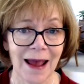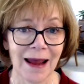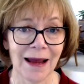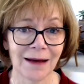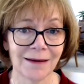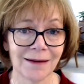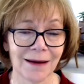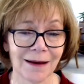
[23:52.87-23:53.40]

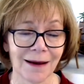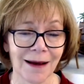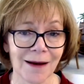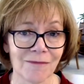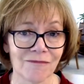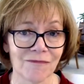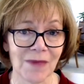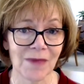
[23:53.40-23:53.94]
And,
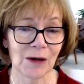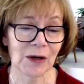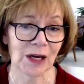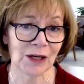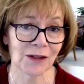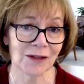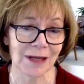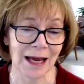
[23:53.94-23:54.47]
you know,
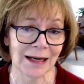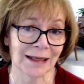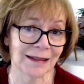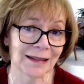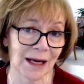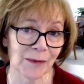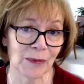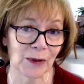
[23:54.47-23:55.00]
here's an
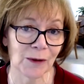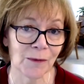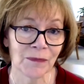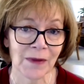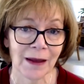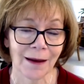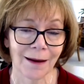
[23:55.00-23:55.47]
example.